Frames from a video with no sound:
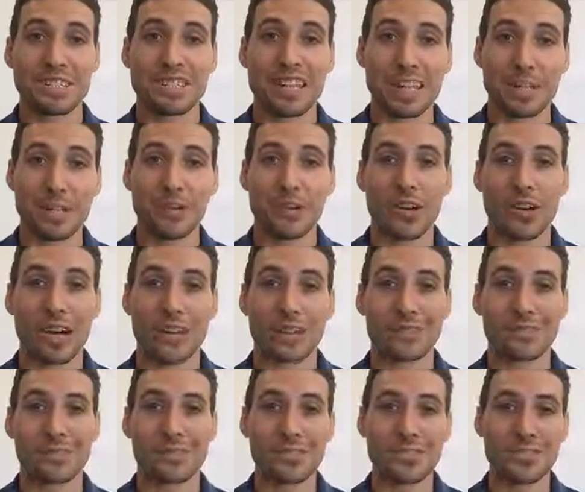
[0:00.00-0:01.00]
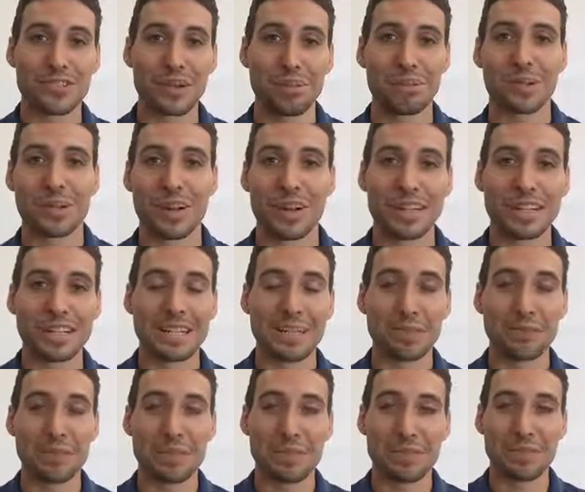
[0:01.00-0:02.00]
Thank you guys for jumping on here
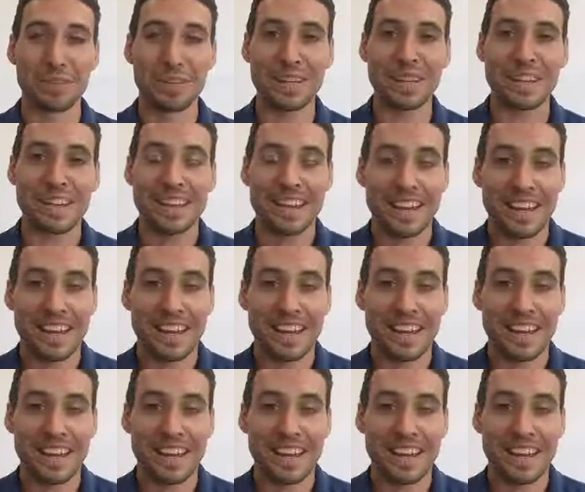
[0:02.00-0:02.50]
with me.